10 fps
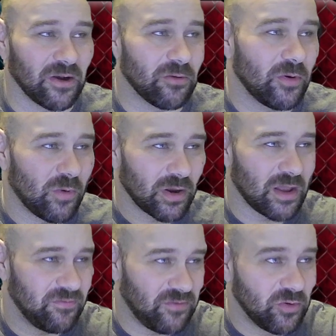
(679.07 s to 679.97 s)
We don't want to cut a
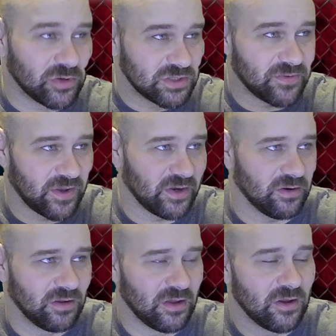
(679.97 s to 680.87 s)
viewer's fighter
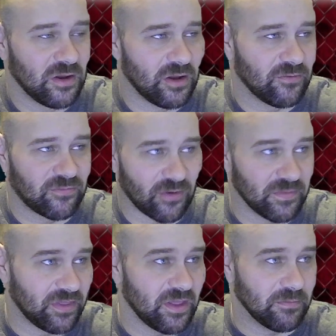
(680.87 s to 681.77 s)
from the
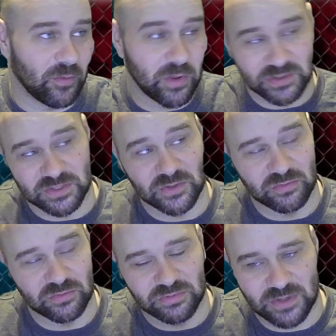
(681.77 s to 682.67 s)
thing, but we also
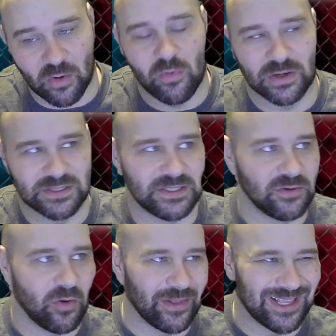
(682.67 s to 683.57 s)
don't want to see you go
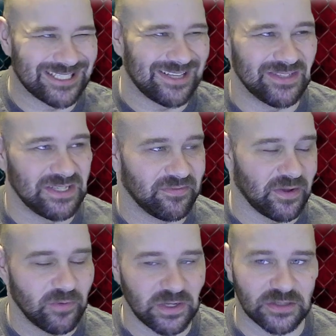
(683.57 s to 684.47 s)
on like a 17 fight
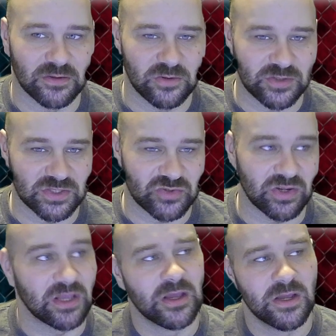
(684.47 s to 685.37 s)
losing streak.
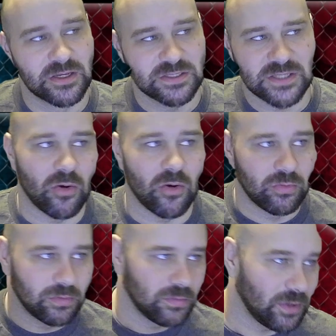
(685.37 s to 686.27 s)
So
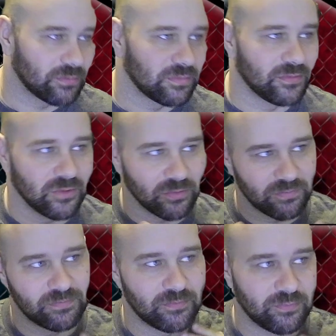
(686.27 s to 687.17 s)
we'll
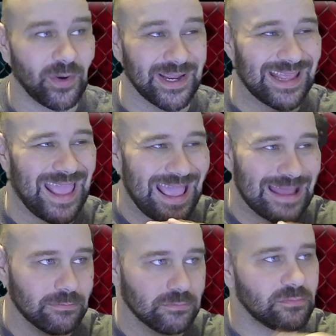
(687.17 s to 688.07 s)
bring in a can
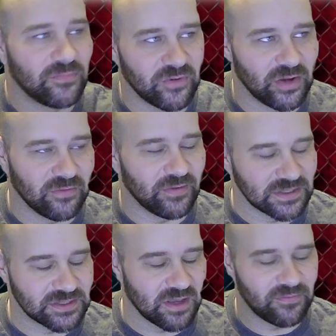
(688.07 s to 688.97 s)
for you to face
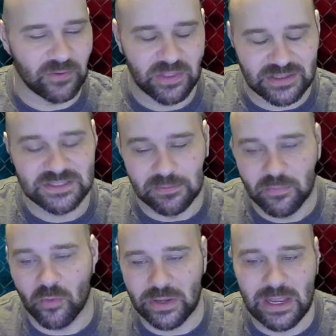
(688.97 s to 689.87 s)
off with at some
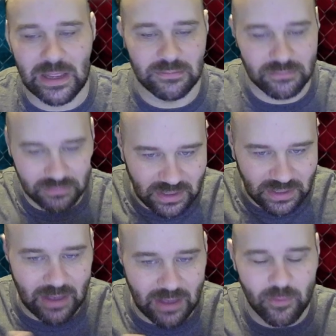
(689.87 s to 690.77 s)
point and get
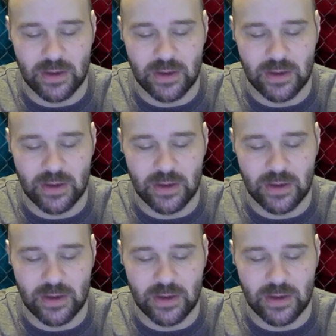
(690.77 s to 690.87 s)
that win.